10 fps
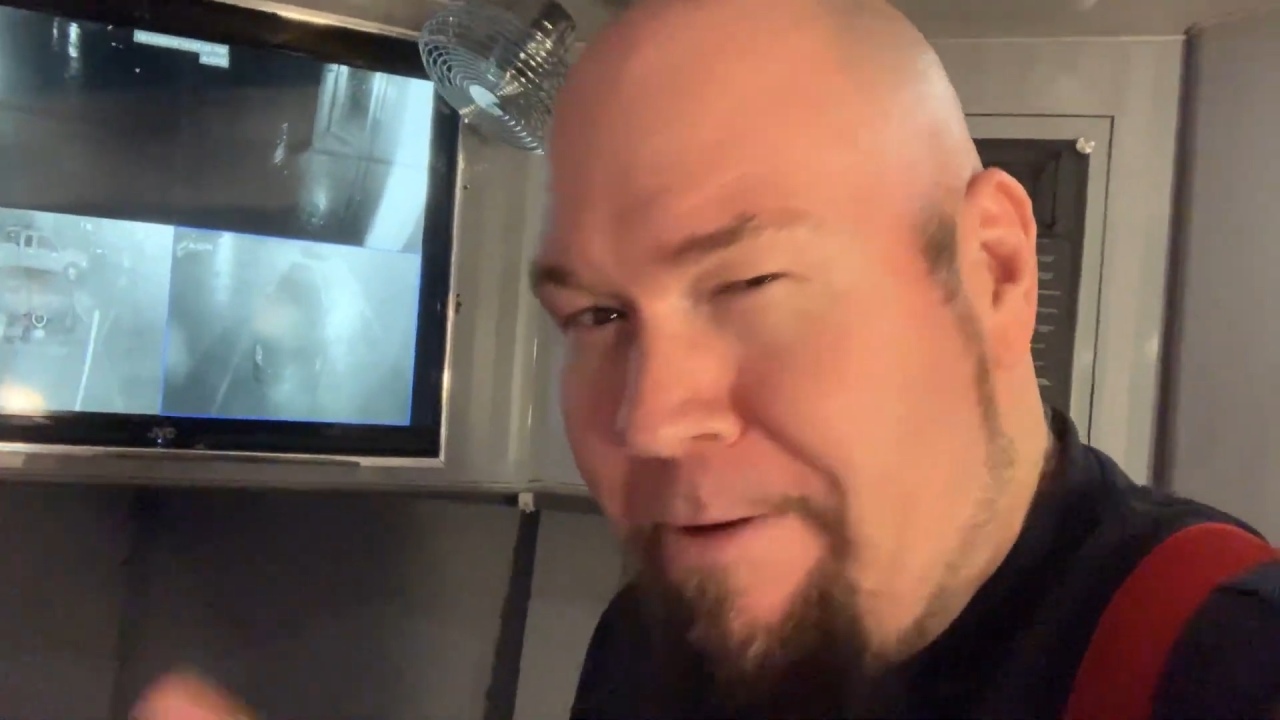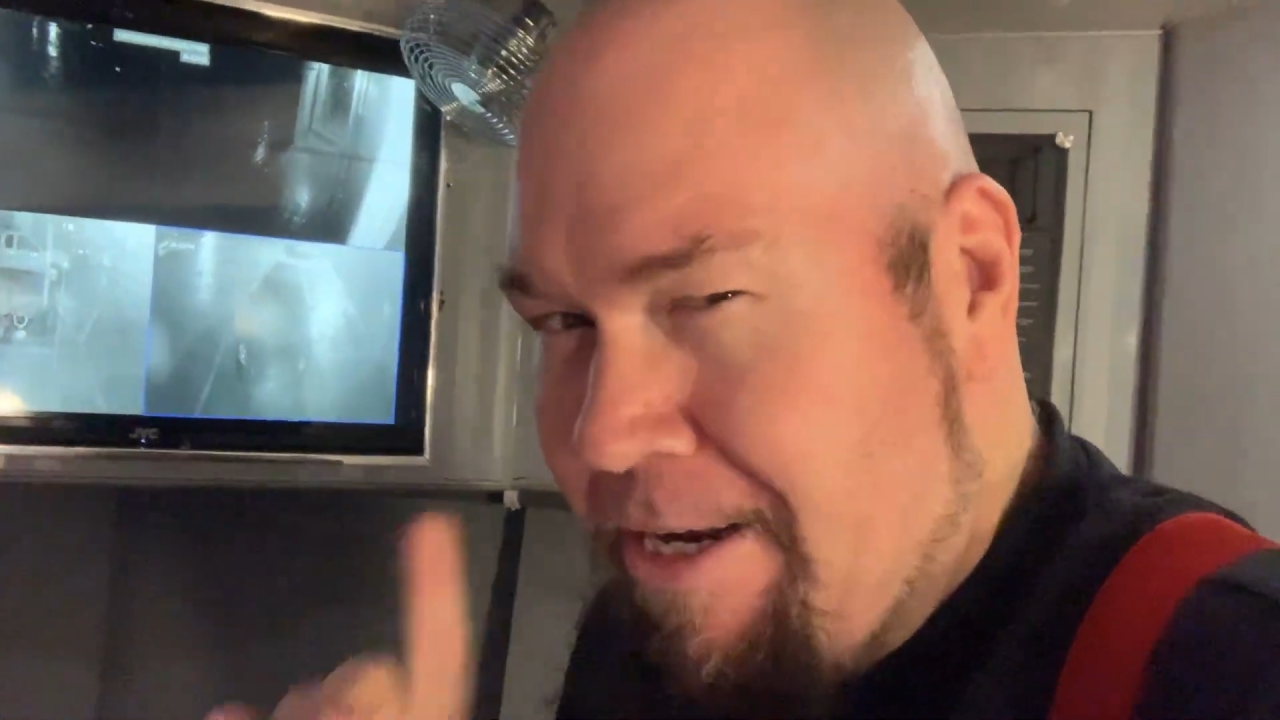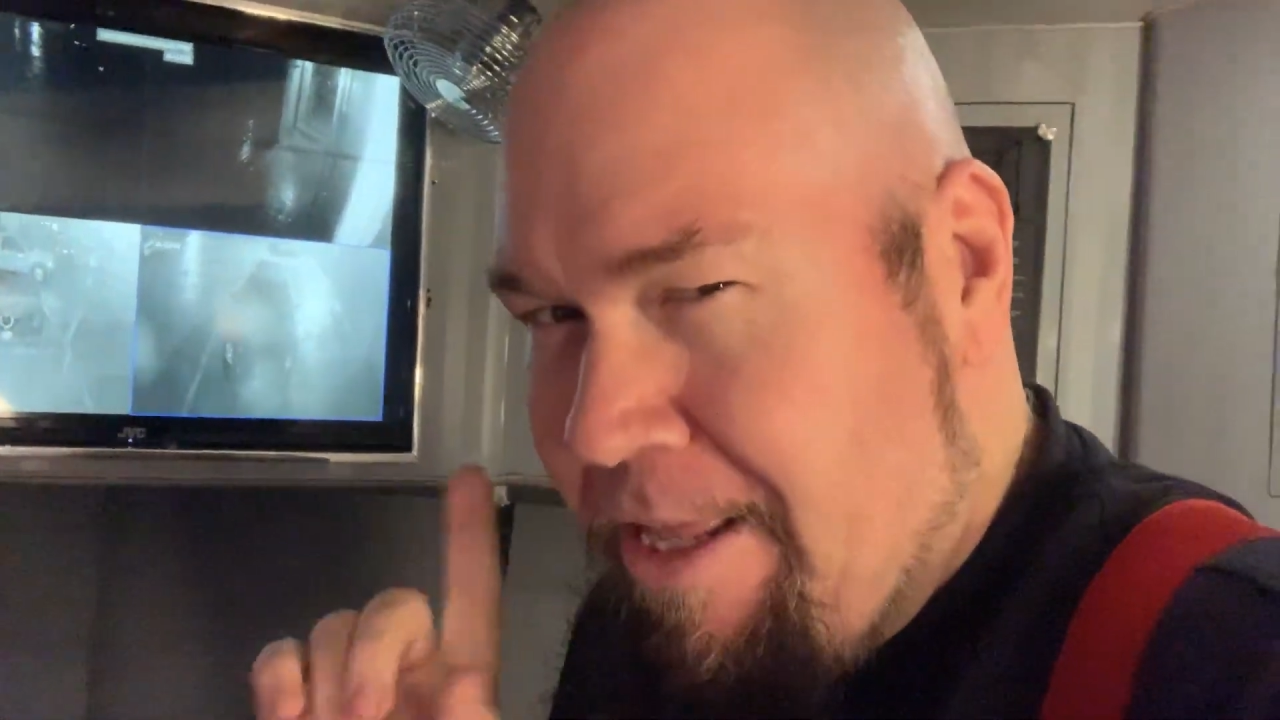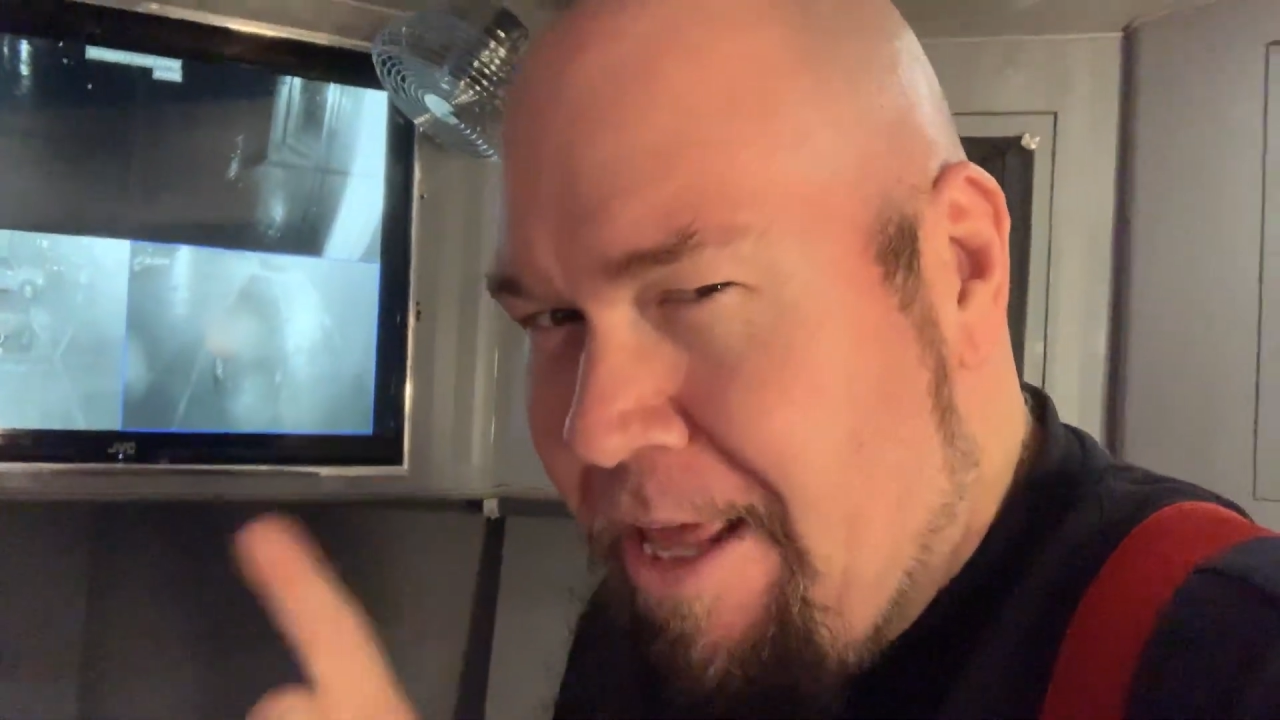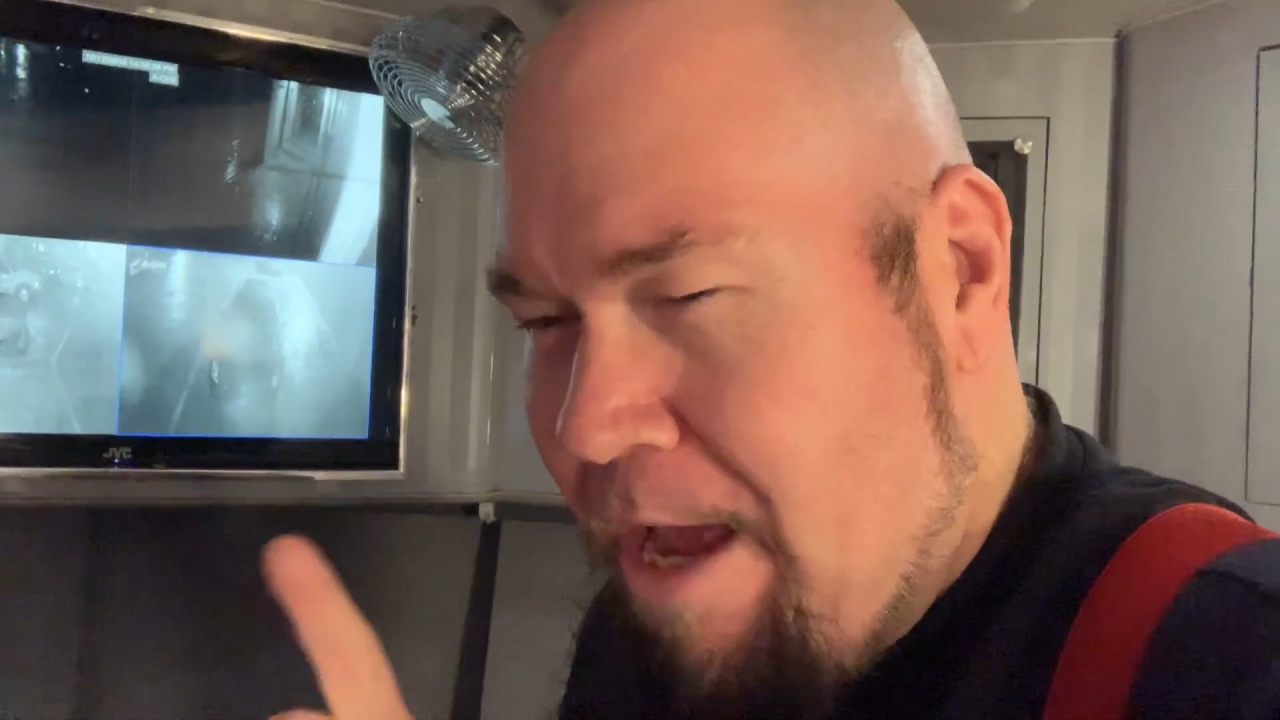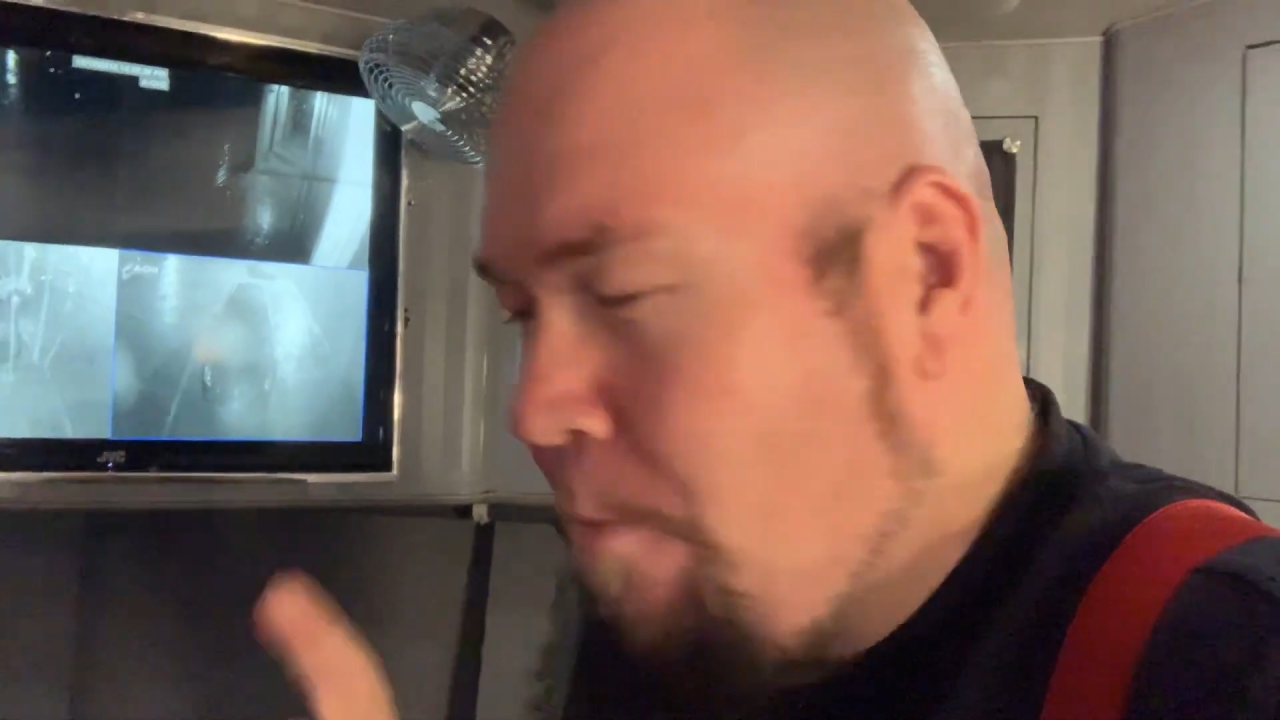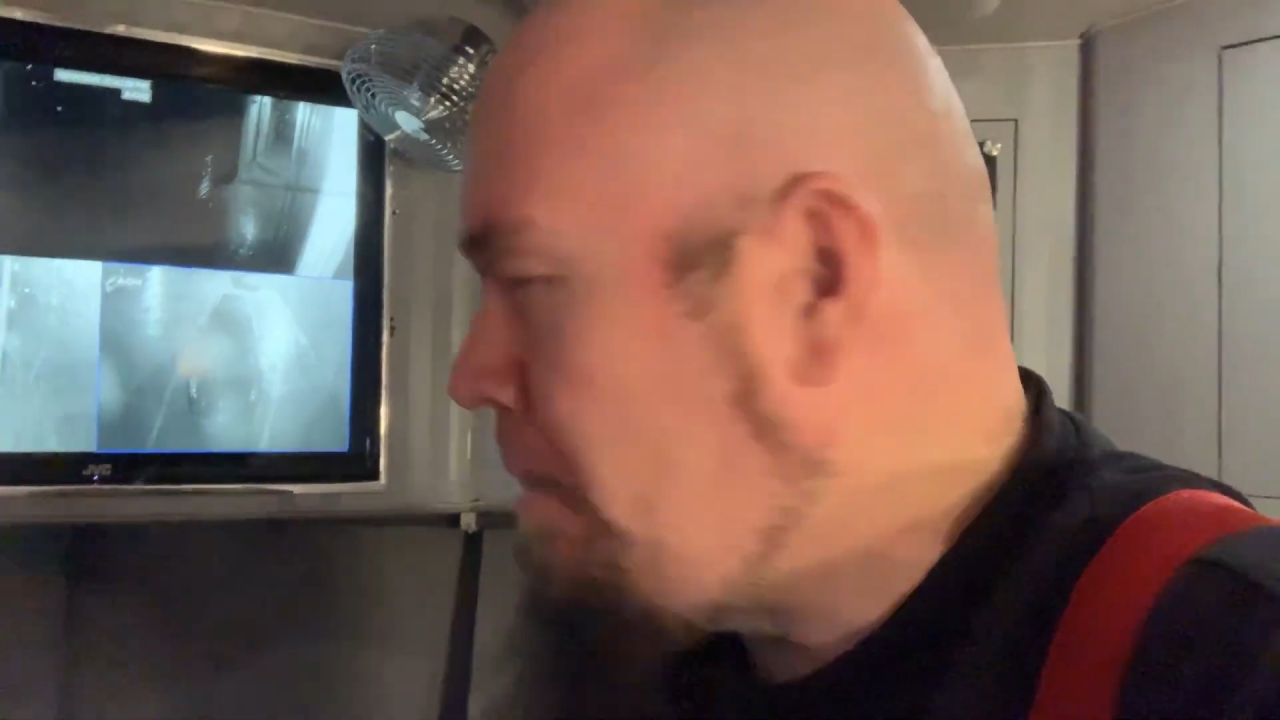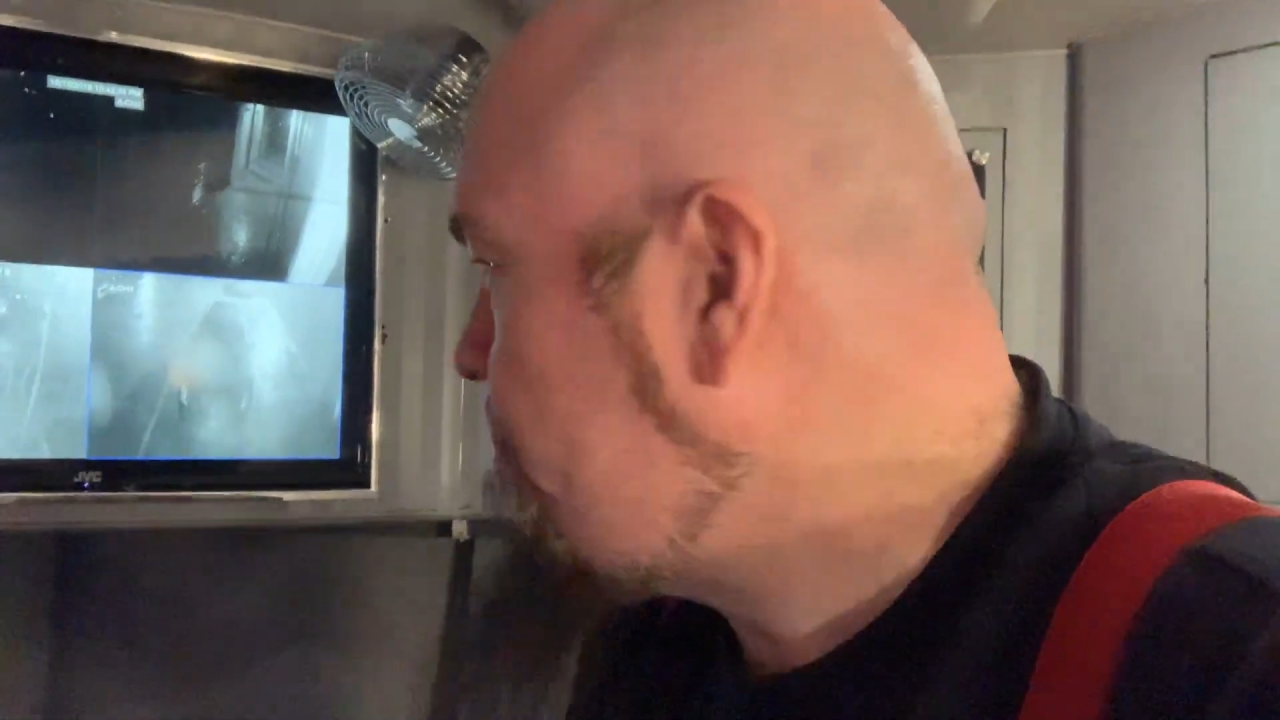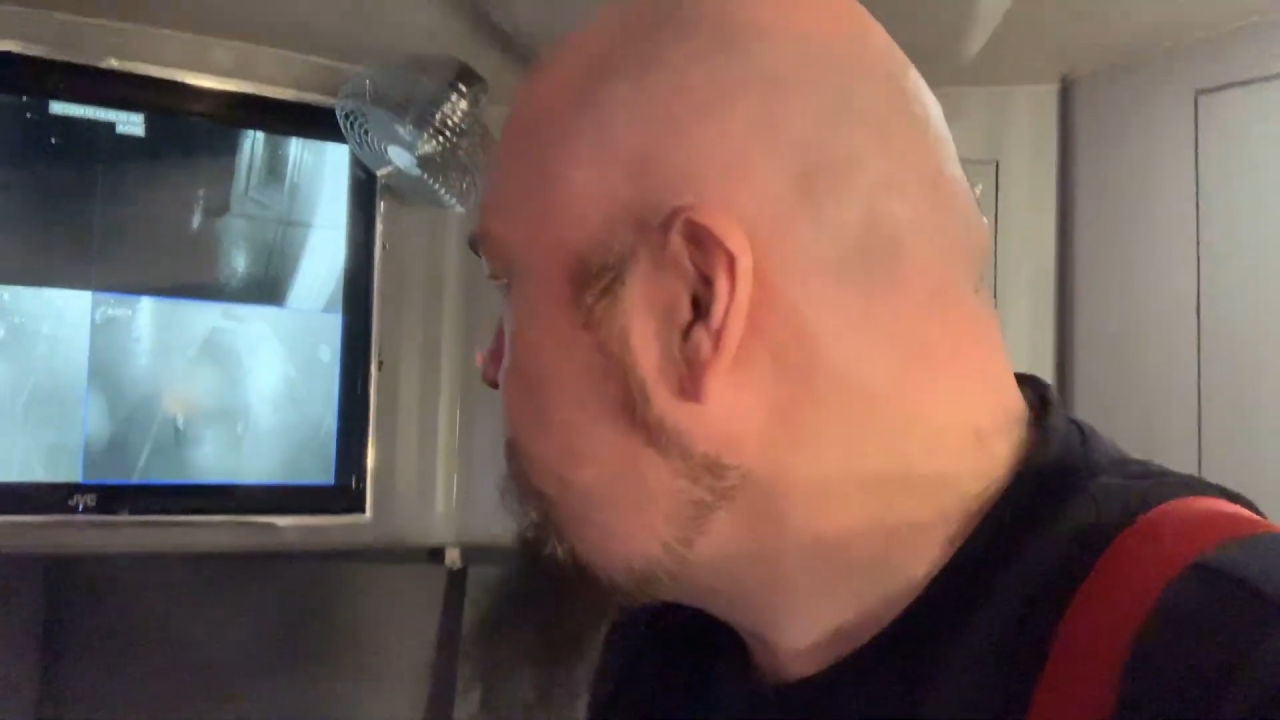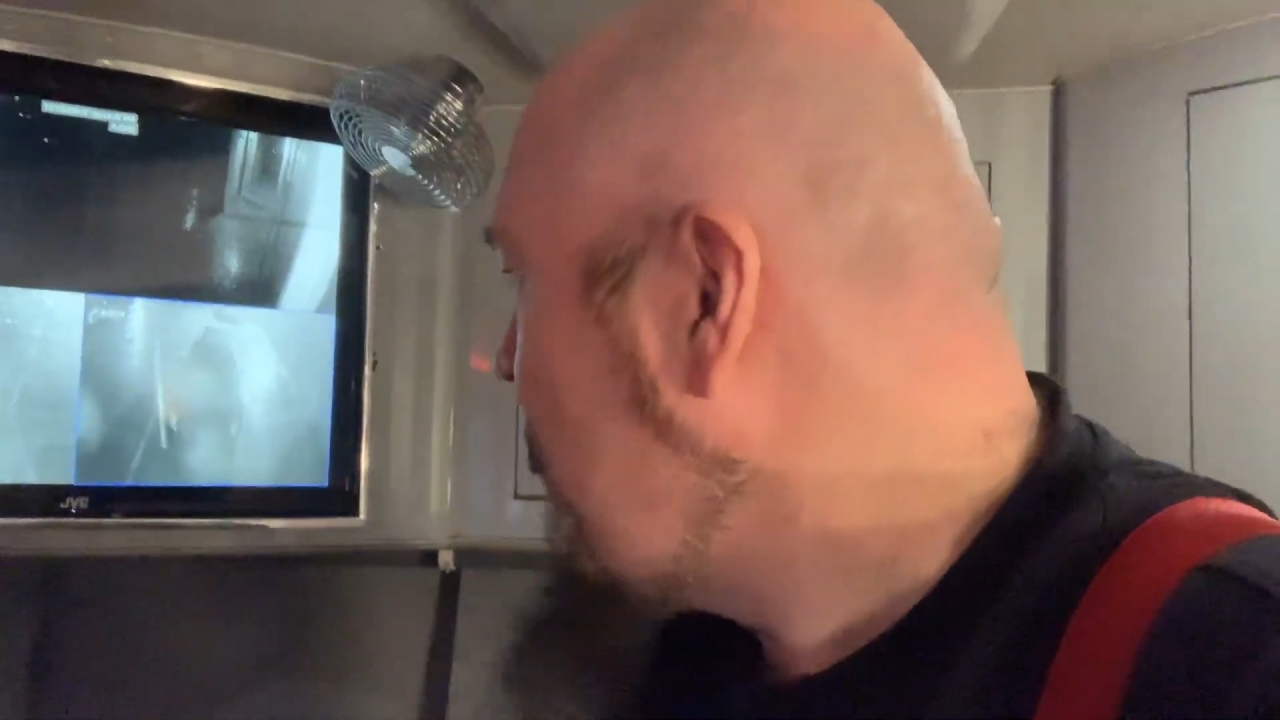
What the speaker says: into that one.